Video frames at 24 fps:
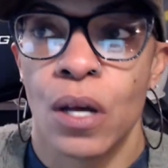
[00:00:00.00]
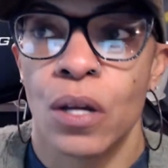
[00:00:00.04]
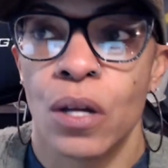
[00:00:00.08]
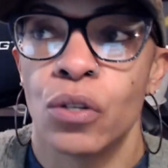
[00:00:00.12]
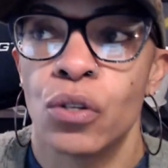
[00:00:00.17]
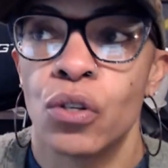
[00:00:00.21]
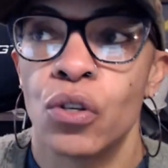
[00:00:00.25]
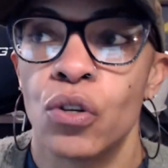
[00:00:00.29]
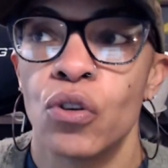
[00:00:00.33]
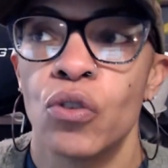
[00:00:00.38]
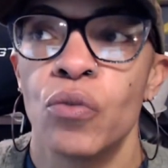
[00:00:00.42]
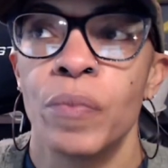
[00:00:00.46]

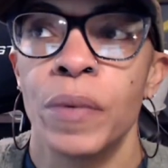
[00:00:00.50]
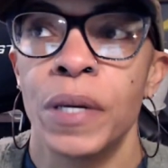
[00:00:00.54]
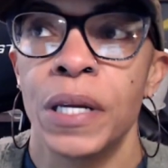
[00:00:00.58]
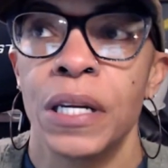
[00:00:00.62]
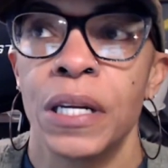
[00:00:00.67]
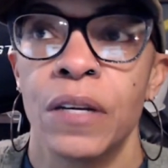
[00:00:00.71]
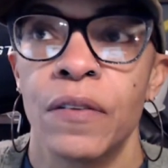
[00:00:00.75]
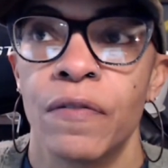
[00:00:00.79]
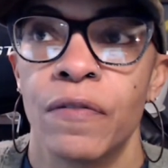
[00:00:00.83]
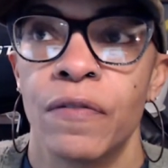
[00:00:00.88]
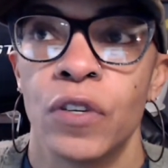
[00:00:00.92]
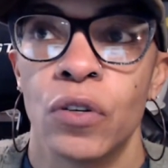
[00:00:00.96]
Too many
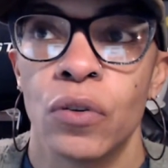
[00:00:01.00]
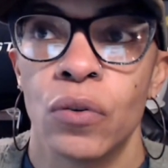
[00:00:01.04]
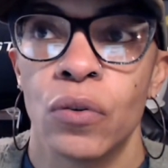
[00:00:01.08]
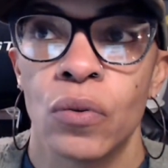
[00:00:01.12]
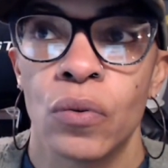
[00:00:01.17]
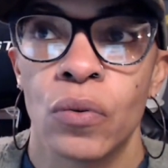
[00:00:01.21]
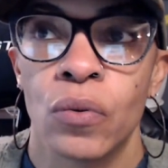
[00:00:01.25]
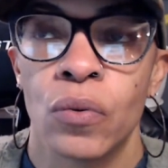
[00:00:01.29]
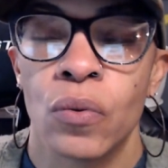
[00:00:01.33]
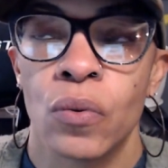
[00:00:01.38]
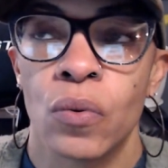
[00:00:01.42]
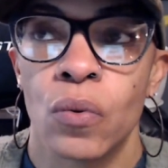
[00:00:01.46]
of
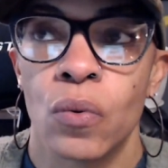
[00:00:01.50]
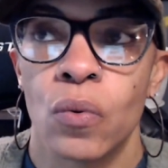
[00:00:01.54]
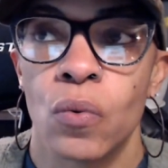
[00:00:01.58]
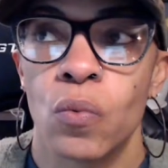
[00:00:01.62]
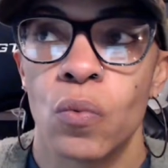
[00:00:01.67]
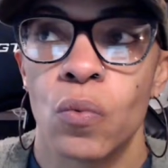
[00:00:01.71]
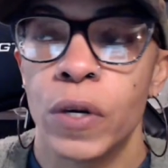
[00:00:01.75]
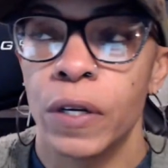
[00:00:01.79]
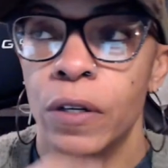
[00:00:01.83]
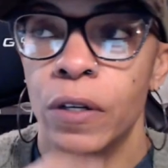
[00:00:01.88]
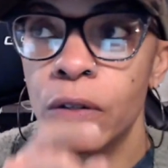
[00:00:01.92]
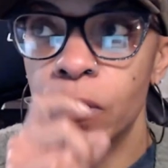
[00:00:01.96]
you
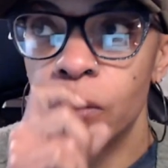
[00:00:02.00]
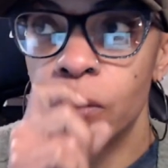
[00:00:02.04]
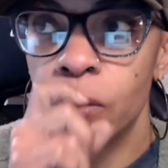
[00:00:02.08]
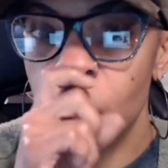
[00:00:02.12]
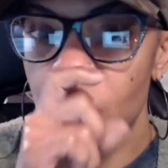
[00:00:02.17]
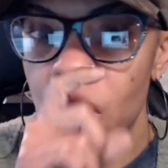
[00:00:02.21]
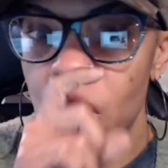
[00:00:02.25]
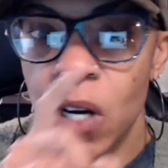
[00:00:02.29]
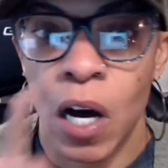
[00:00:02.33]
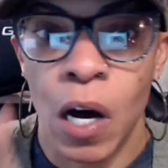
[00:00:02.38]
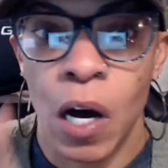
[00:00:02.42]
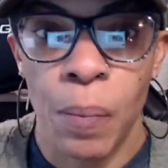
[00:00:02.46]
will do a
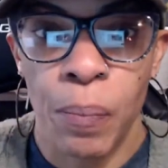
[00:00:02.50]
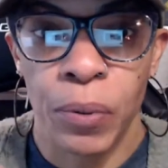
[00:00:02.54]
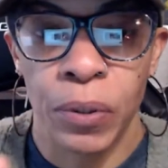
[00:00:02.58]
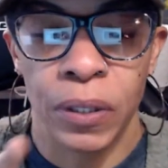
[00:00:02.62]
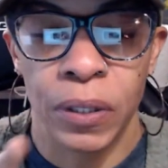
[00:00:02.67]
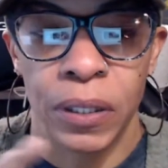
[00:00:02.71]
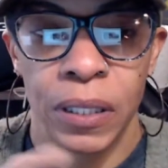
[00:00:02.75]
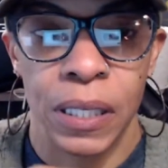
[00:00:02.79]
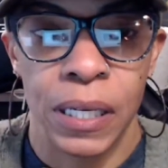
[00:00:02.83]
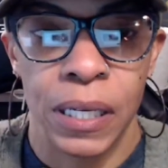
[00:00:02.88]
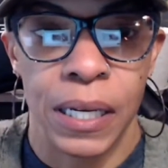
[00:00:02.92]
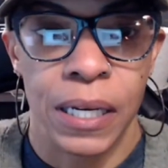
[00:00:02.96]
couple
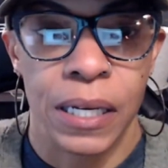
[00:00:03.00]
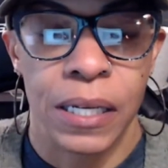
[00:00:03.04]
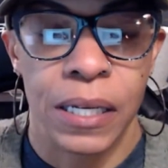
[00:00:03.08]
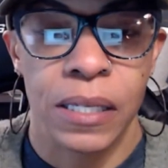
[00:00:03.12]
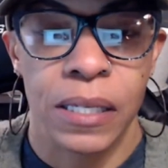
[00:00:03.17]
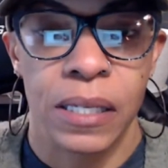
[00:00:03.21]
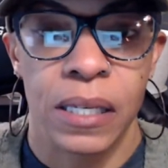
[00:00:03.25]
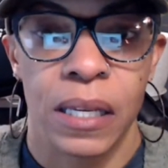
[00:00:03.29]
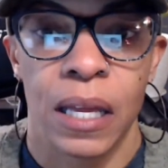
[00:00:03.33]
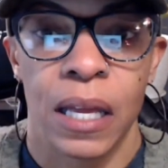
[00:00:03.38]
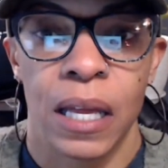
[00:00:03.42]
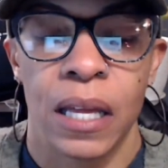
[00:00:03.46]
things.
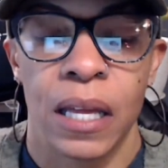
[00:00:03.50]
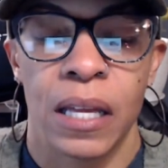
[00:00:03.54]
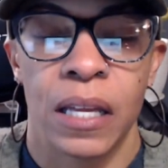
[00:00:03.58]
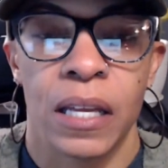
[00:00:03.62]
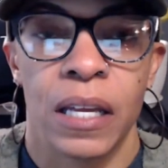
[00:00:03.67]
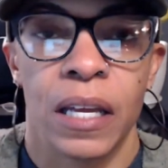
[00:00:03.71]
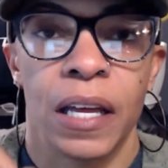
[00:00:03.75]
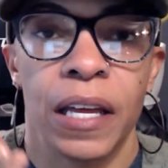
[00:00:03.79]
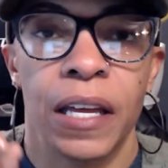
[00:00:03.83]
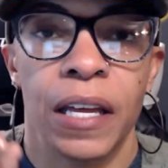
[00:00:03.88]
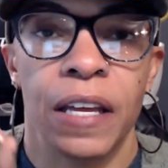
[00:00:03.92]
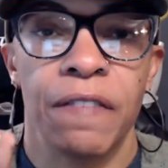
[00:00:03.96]

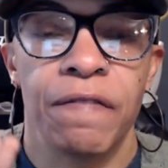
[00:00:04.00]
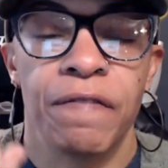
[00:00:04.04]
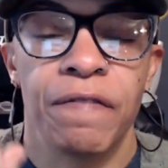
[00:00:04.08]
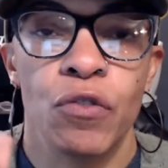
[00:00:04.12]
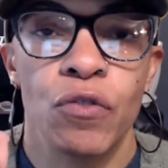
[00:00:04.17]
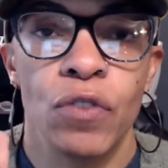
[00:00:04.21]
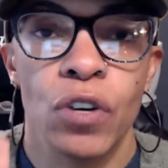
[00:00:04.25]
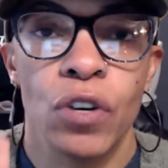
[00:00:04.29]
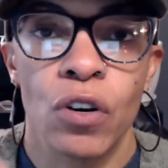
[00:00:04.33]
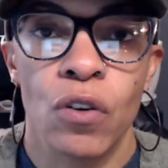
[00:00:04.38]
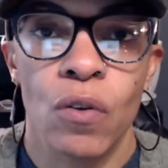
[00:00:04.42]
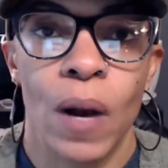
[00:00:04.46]
If you
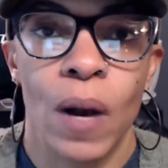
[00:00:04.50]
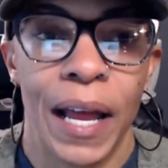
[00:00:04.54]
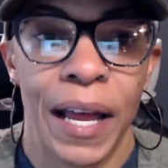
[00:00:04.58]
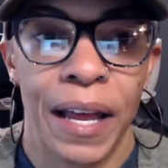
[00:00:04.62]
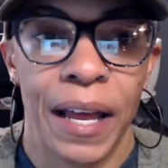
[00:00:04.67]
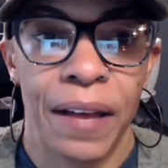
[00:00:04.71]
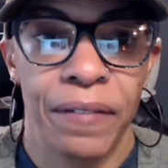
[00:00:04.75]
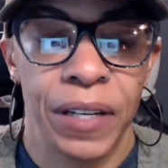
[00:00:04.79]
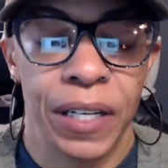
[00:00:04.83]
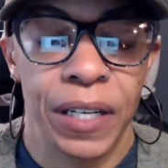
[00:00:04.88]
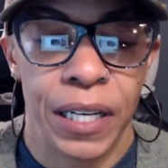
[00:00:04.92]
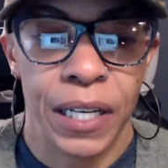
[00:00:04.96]
don't have
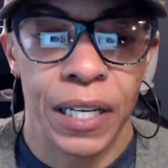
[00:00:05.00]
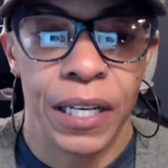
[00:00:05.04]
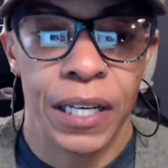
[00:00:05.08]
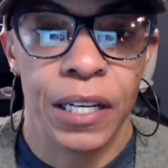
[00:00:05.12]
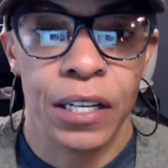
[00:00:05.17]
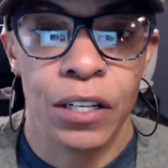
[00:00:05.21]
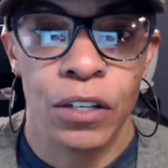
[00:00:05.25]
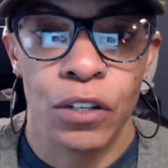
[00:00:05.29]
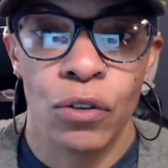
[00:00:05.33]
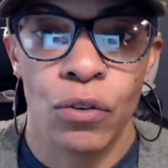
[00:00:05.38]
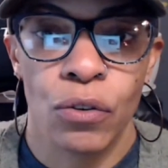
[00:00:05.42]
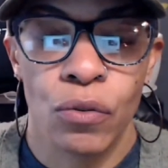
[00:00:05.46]
it in
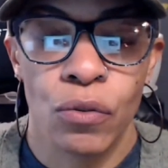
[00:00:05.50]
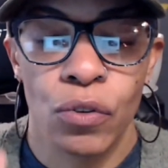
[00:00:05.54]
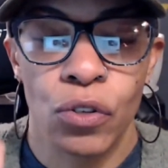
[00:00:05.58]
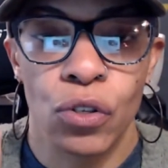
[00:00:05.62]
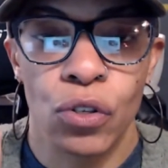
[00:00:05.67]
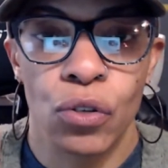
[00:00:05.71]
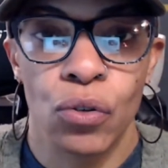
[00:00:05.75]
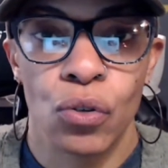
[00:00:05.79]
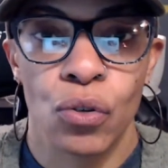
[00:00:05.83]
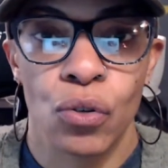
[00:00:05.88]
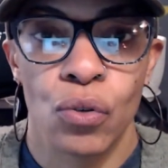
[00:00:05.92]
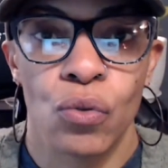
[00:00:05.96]
you to
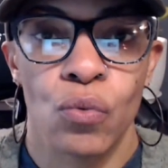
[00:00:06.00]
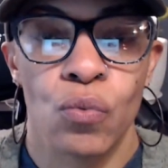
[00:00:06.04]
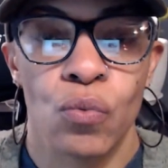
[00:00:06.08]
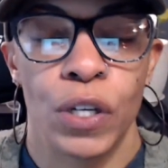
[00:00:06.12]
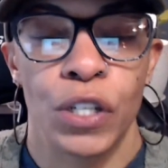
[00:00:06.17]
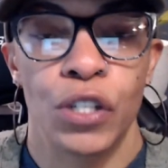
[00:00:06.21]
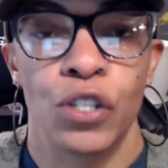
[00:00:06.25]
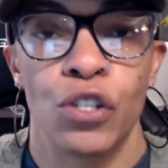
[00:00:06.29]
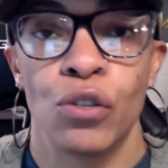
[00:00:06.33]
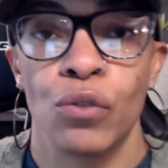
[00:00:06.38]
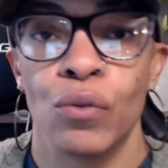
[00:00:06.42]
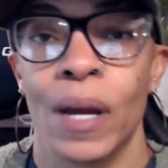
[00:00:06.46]
do
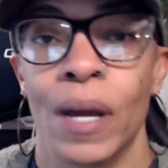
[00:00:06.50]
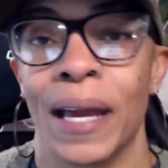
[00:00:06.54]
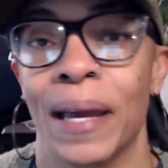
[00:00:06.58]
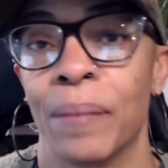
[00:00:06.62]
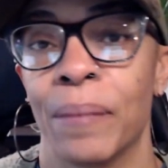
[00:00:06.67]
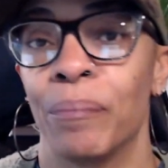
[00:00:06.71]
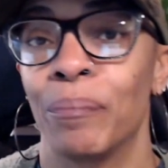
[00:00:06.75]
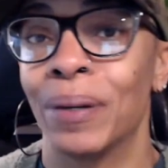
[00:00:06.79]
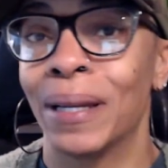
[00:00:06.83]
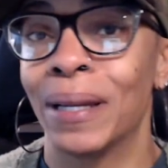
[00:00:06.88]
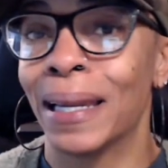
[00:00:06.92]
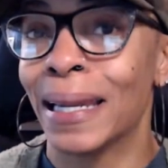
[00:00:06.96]
what you had
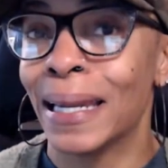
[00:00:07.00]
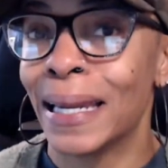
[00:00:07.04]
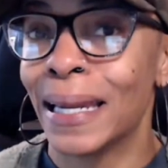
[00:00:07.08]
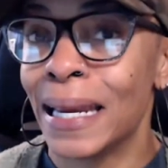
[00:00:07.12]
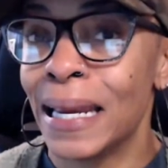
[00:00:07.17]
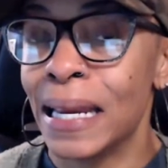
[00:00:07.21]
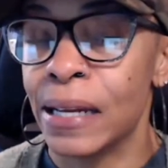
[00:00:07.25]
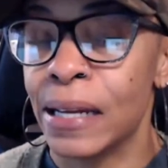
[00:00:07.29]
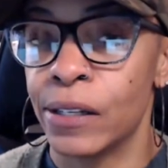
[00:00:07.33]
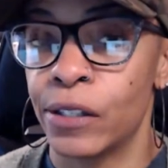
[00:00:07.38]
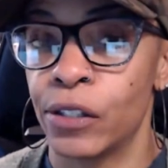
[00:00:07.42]
planned to